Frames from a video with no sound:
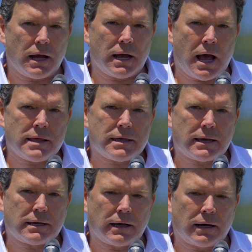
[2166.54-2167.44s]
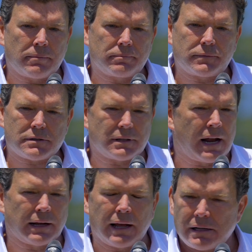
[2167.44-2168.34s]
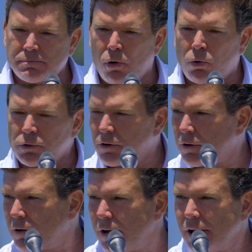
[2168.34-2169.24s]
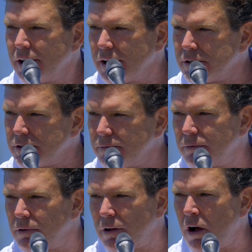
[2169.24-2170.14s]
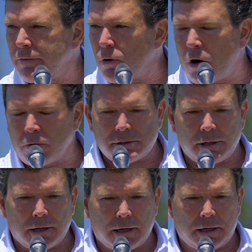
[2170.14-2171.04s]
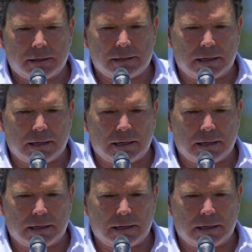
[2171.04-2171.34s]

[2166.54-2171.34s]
I think there's a lot of guys. Mulder is always in the hunt.